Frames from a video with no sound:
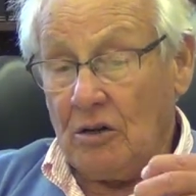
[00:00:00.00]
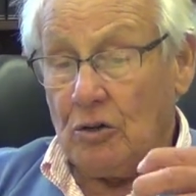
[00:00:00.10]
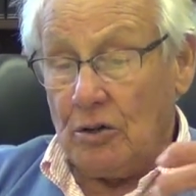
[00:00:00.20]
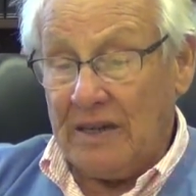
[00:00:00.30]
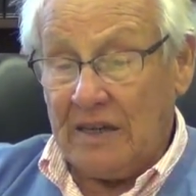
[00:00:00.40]

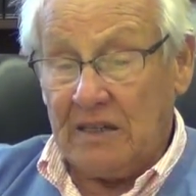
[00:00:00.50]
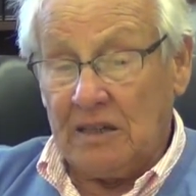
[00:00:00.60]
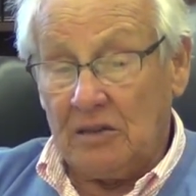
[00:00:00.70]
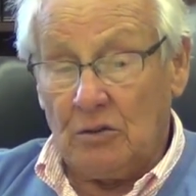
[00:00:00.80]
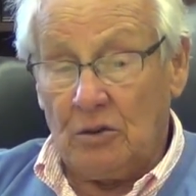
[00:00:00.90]

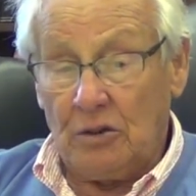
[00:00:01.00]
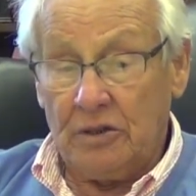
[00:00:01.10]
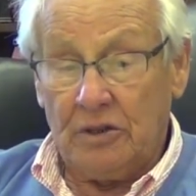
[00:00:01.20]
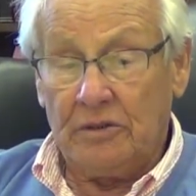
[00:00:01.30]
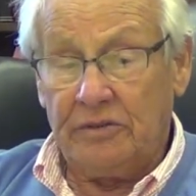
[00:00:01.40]
collected
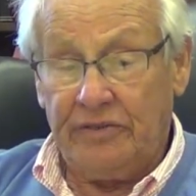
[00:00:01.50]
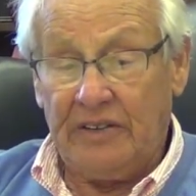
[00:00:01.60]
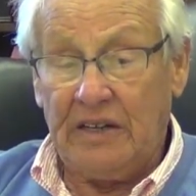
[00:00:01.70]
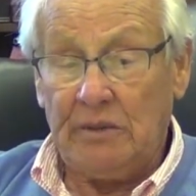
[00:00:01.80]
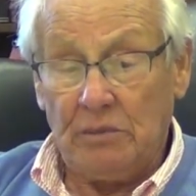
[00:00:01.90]
all the
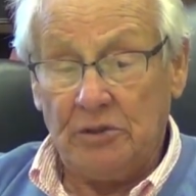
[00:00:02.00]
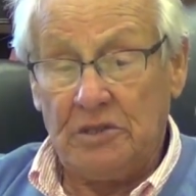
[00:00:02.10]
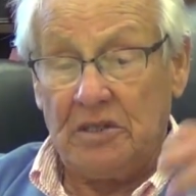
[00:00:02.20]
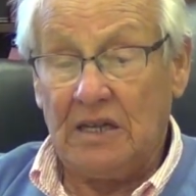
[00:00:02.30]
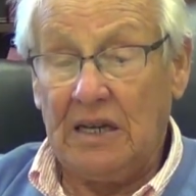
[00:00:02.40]

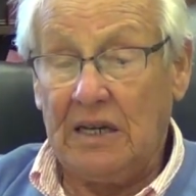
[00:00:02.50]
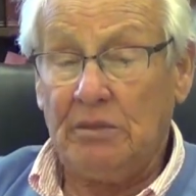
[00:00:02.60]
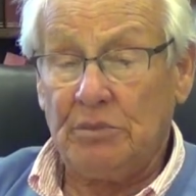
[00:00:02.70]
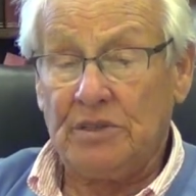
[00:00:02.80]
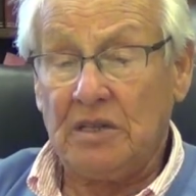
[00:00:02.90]
famous
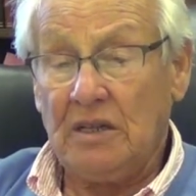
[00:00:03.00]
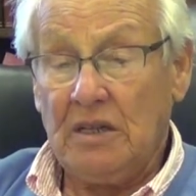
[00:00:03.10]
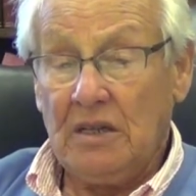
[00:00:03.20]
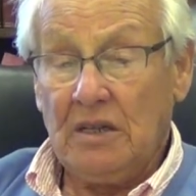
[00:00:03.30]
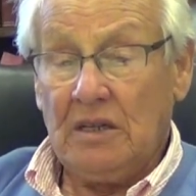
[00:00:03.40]
names.
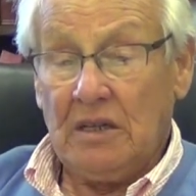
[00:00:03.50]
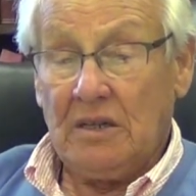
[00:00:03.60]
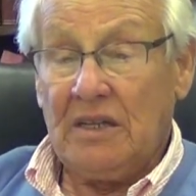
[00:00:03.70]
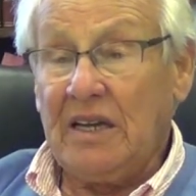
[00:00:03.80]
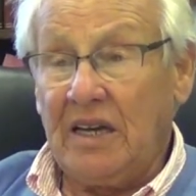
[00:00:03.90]

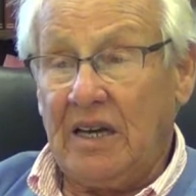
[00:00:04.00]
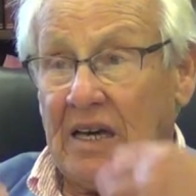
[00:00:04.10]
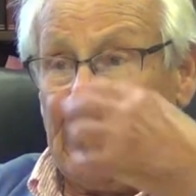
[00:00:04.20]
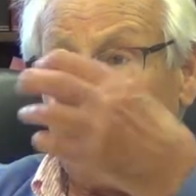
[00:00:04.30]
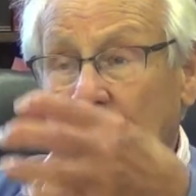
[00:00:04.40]
They
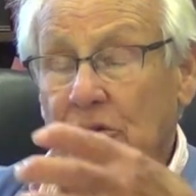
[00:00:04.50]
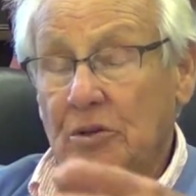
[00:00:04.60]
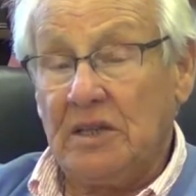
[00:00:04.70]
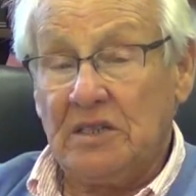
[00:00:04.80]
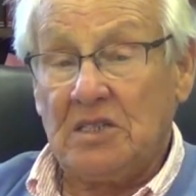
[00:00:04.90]
came to
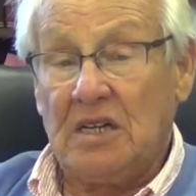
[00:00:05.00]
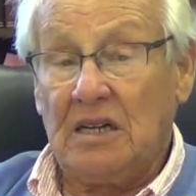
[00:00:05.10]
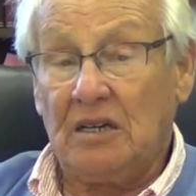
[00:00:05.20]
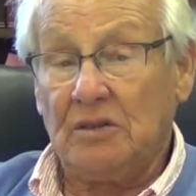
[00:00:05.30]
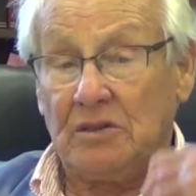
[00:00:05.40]
his
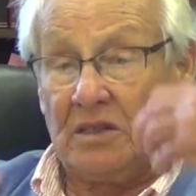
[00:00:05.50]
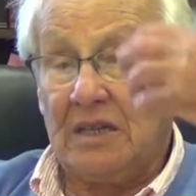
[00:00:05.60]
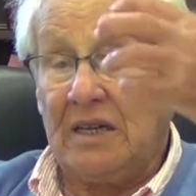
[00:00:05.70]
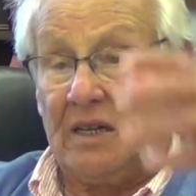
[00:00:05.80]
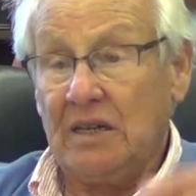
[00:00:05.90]
house,
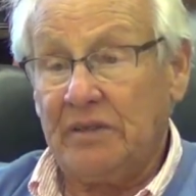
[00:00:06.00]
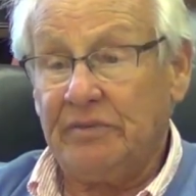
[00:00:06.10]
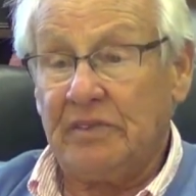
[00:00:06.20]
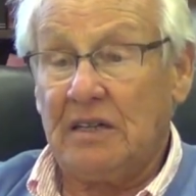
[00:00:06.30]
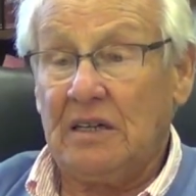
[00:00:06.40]
they
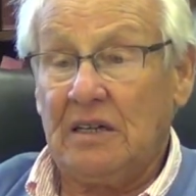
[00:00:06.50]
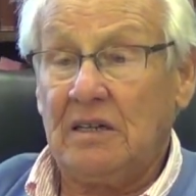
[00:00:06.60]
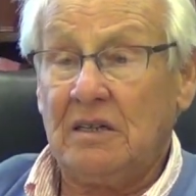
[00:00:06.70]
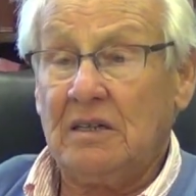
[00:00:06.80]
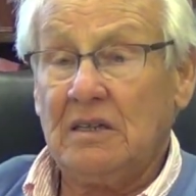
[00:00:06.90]
lived
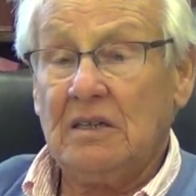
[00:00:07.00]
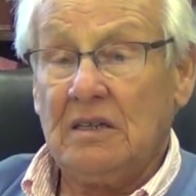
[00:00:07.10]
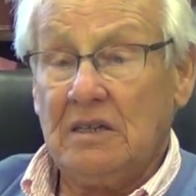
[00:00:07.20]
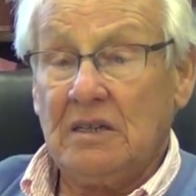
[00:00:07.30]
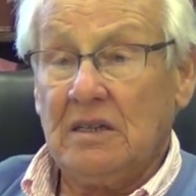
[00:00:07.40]
there.
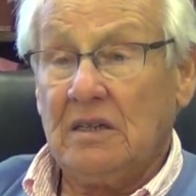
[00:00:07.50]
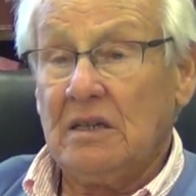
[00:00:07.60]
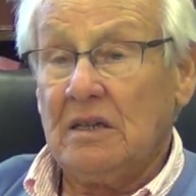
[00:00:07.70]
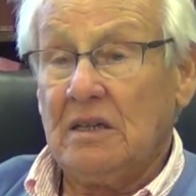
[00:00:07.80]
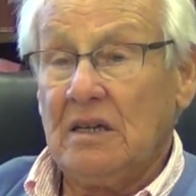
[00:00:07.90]

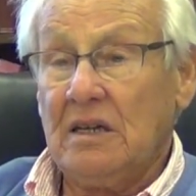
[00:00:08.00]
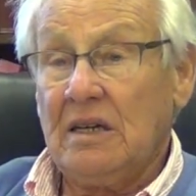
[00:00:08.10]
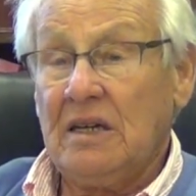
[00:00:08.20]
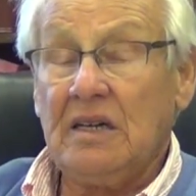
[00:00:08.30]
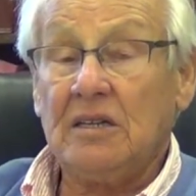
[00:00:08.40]

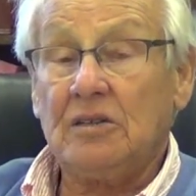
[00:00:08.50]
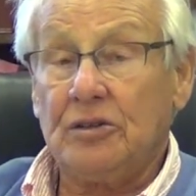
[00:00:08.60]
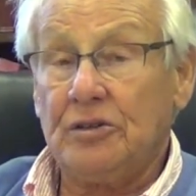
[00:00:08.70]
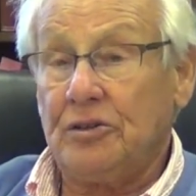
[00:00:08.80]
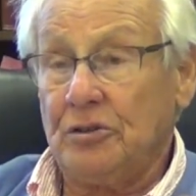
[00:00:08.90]
He
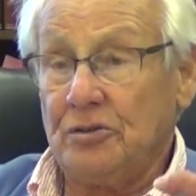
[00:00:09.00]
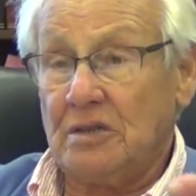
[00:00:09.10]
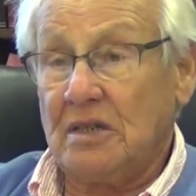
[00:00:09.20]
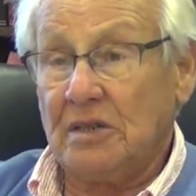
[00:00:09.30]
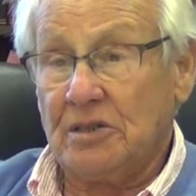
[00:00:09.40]

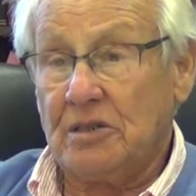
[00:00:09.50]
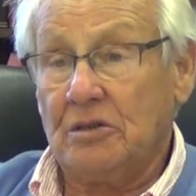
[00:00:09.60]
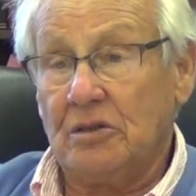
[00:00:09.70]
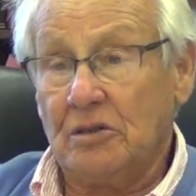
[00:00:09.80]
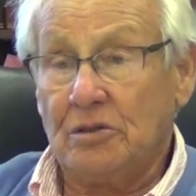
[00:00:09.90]
introduced us
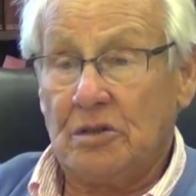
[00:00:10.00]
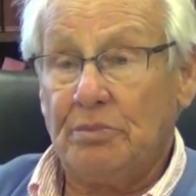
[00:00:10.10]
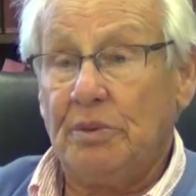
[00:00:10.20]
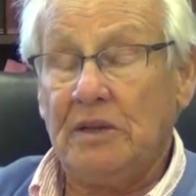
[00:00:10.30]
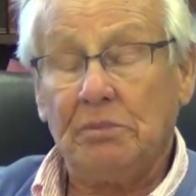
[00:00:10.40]
to those
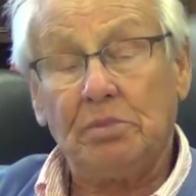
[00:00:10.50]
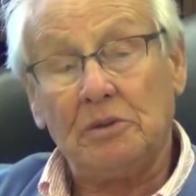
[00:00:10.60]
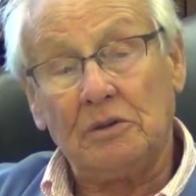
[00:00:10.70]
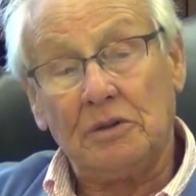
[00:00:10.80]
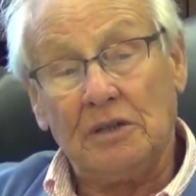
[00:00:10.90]

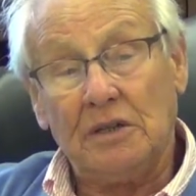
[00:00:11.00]
people,